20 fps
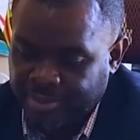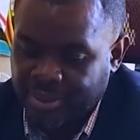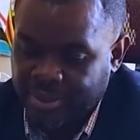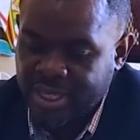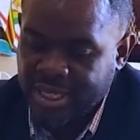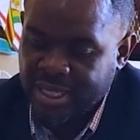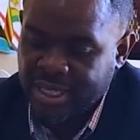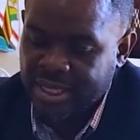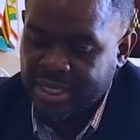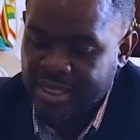
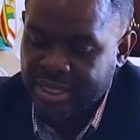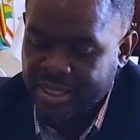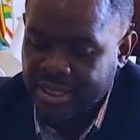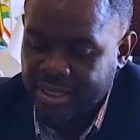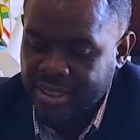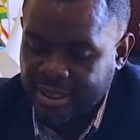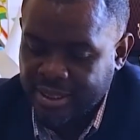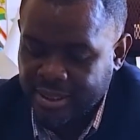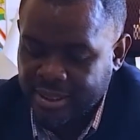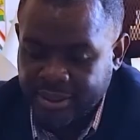
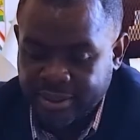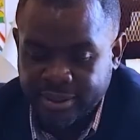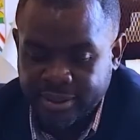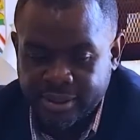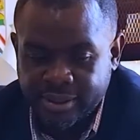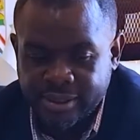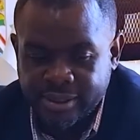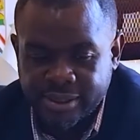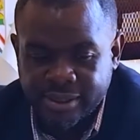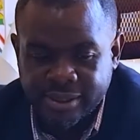the
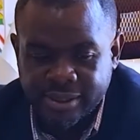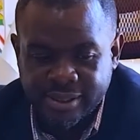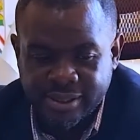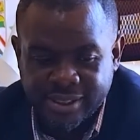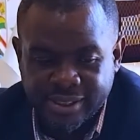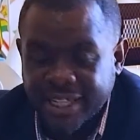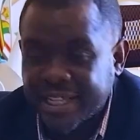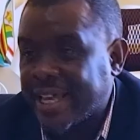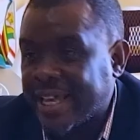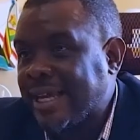
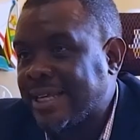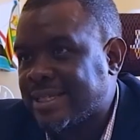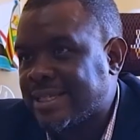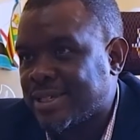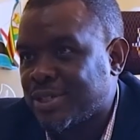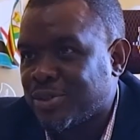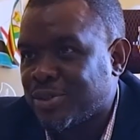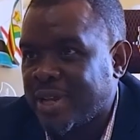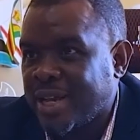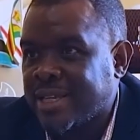gates,
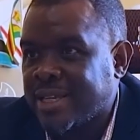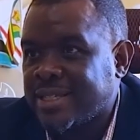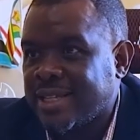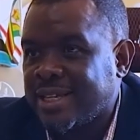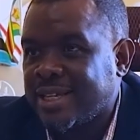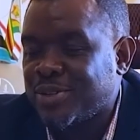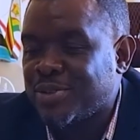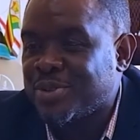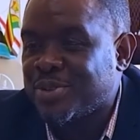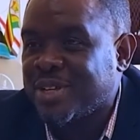should I say,
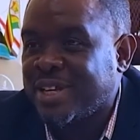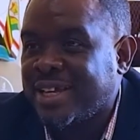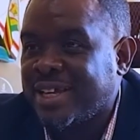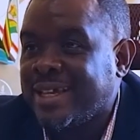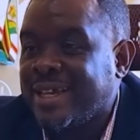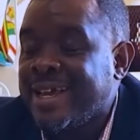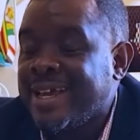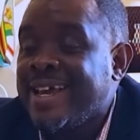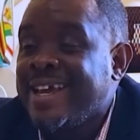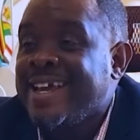to
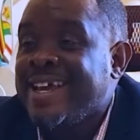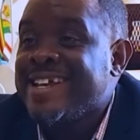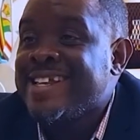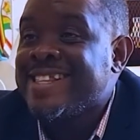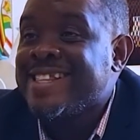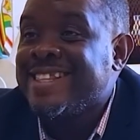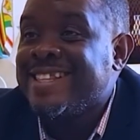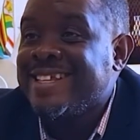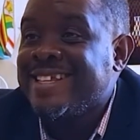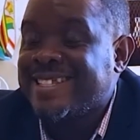say
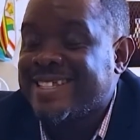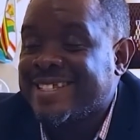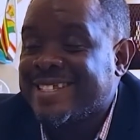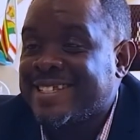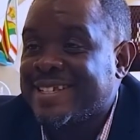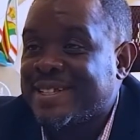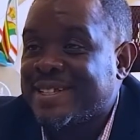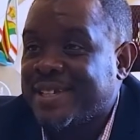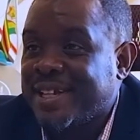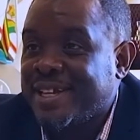this is
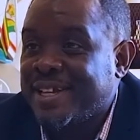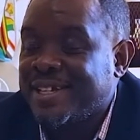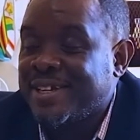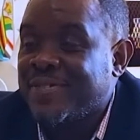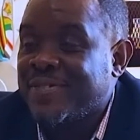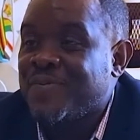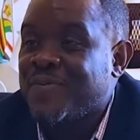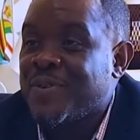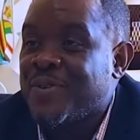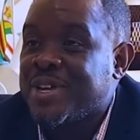the
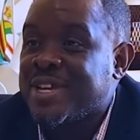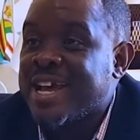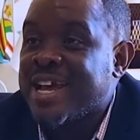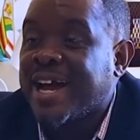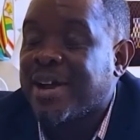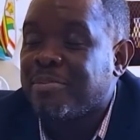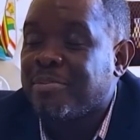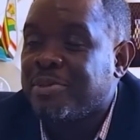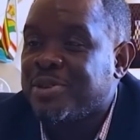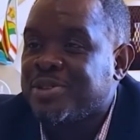station for
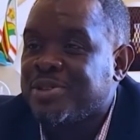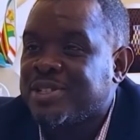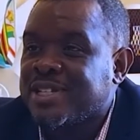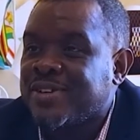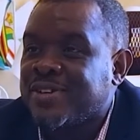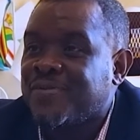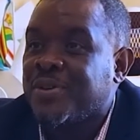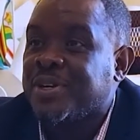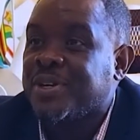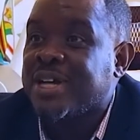young music,
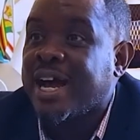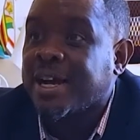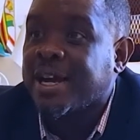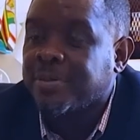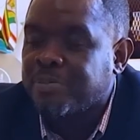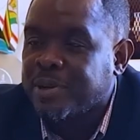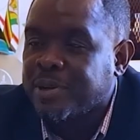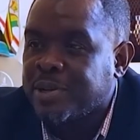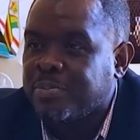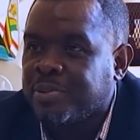for young
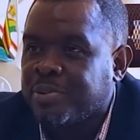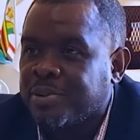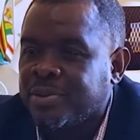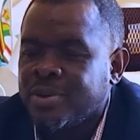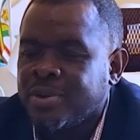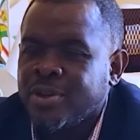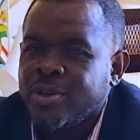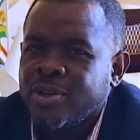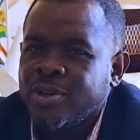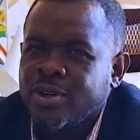people.
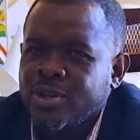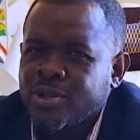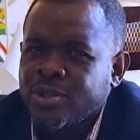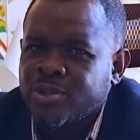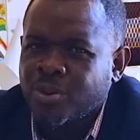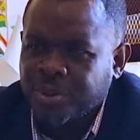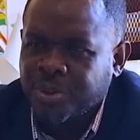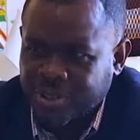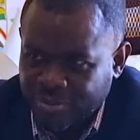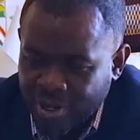
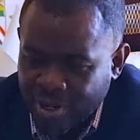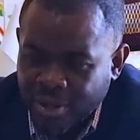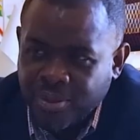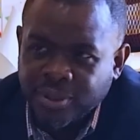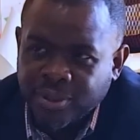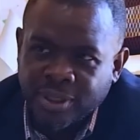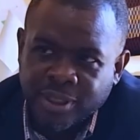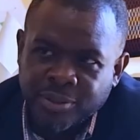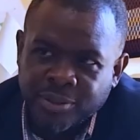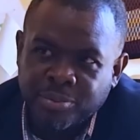So we struggled
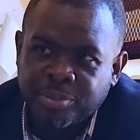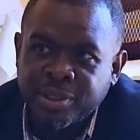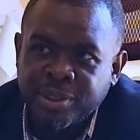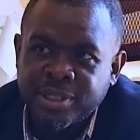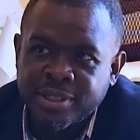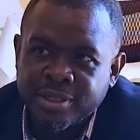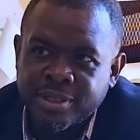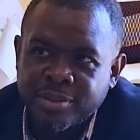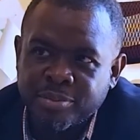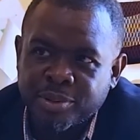a little
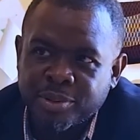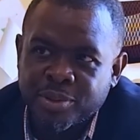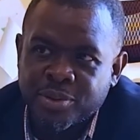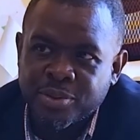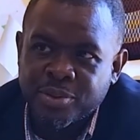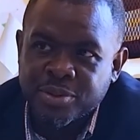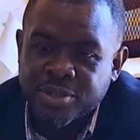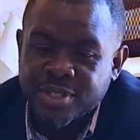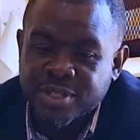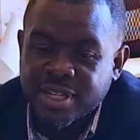bit
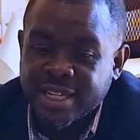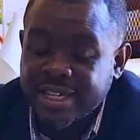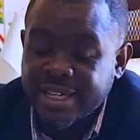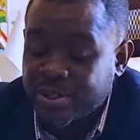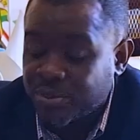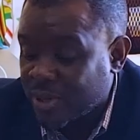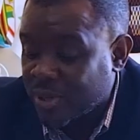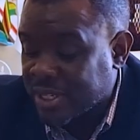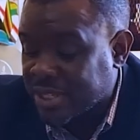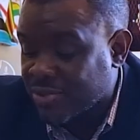because it
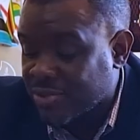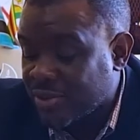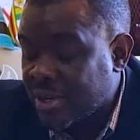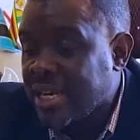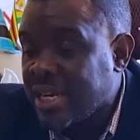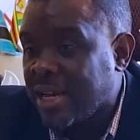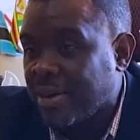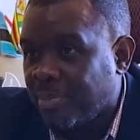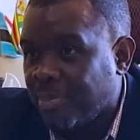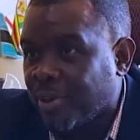was
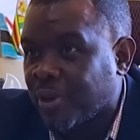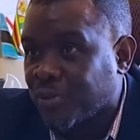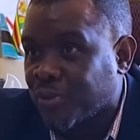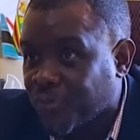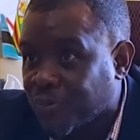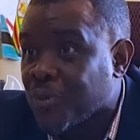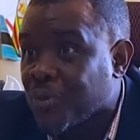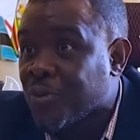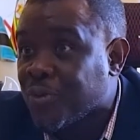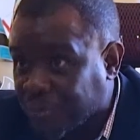really about
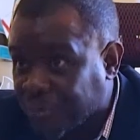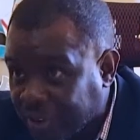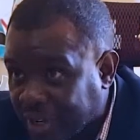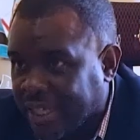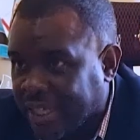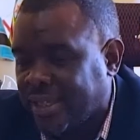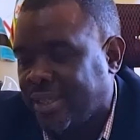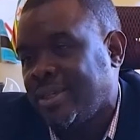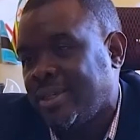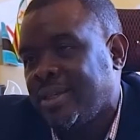
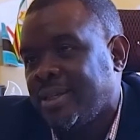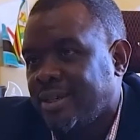fulfilling